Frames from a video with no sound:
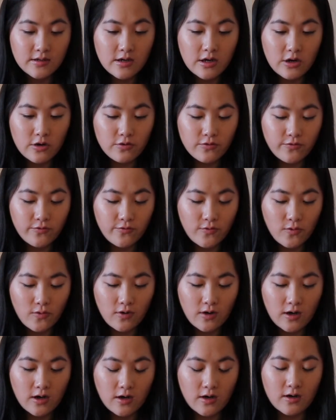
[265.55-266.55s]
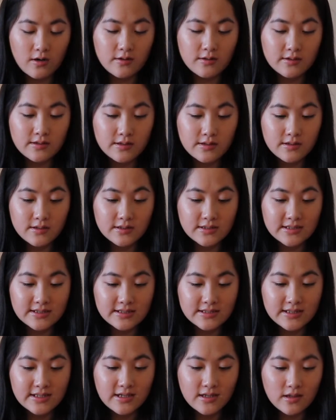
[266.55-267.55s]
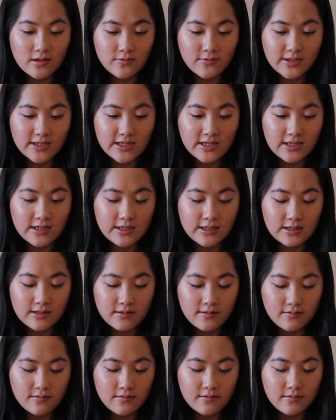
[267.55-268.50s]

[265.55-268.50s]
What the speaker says: O4, C3,